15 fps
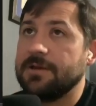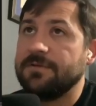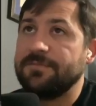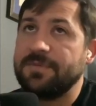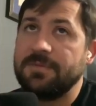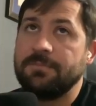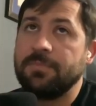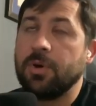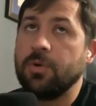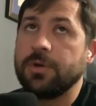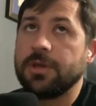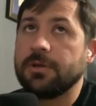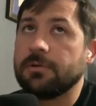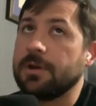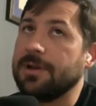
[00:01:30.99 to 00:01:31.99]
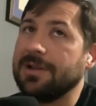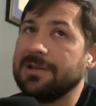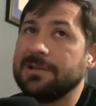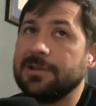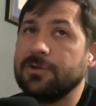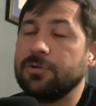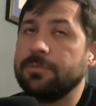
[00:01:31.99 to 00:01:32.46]
Been poking around a
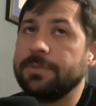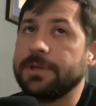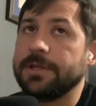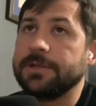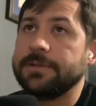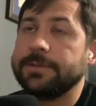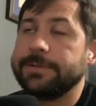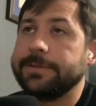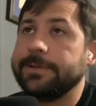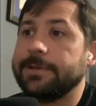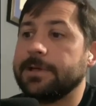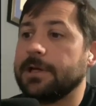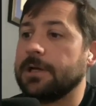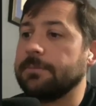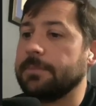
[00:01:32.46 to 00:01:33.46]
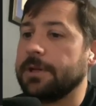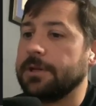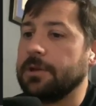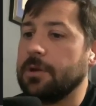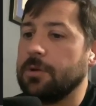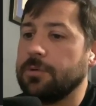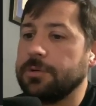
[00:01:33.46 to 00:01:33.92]
little bit on my
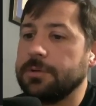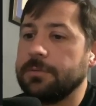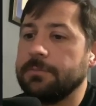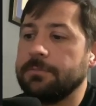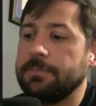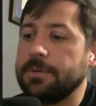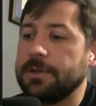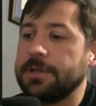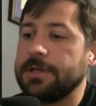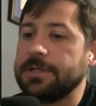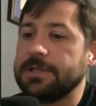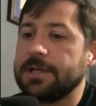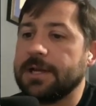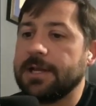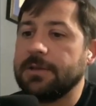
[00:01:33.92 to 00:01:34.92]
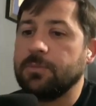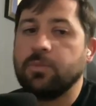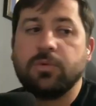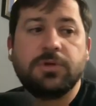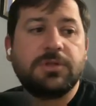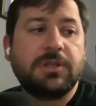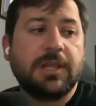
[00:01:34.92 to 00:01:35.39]
own, but I
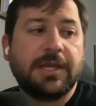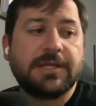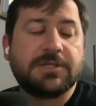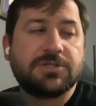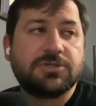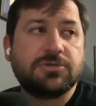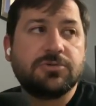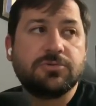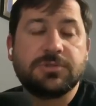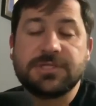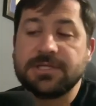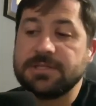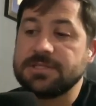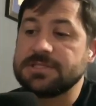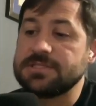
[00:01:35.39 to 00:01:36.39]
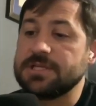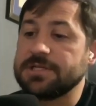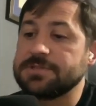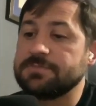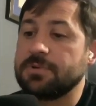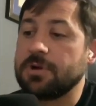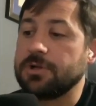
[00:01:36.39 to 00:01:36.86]
would like to take this
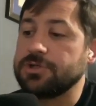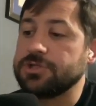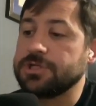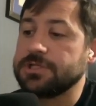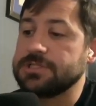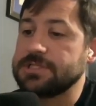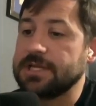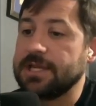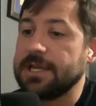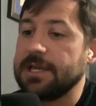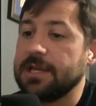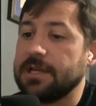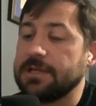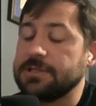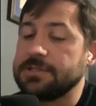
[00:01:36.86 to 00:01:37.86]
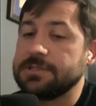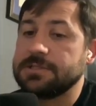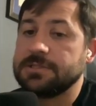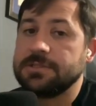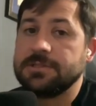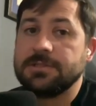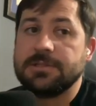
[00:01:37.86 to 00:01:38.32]
next project and
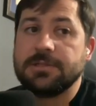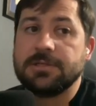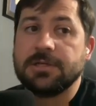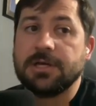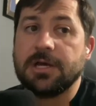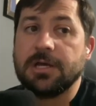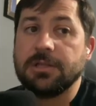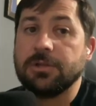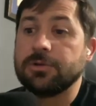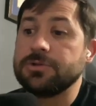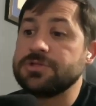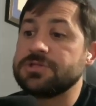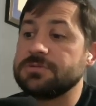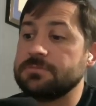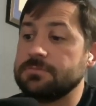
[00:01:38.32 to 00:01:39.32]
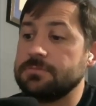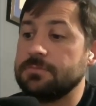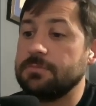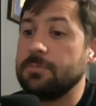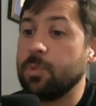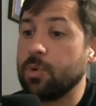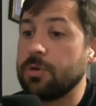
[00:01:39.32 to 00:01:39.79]
learn some
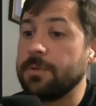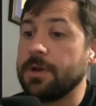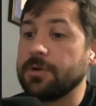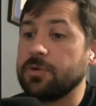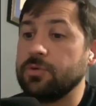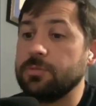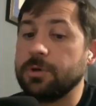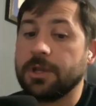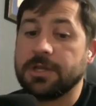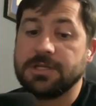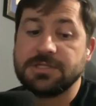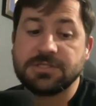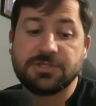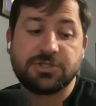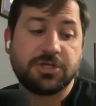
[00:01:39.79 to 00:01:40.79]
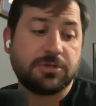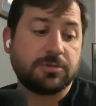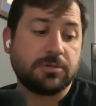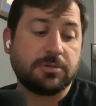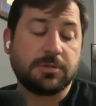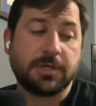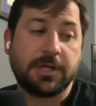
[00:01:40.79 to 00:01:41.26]
more about Kubernetes in
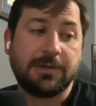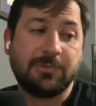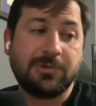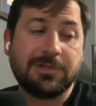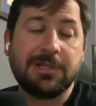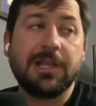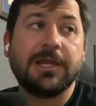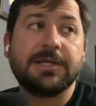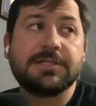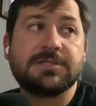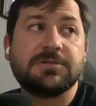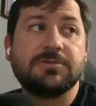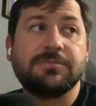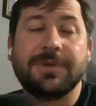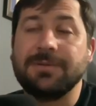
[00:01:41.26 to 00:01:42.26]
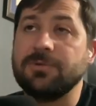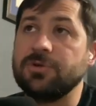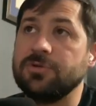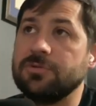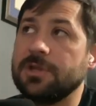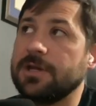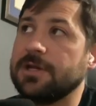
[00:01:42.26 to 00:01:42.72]
general. I would like to maybe
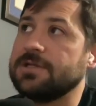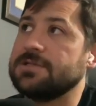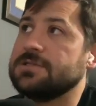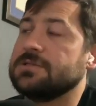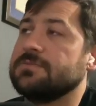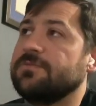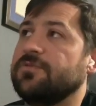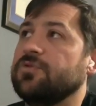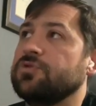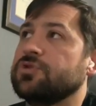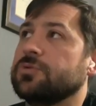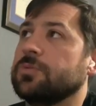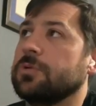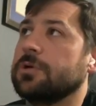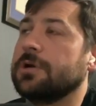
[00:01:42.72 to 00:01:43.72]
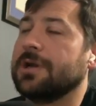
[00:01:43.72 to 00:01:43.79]
do that in some future work.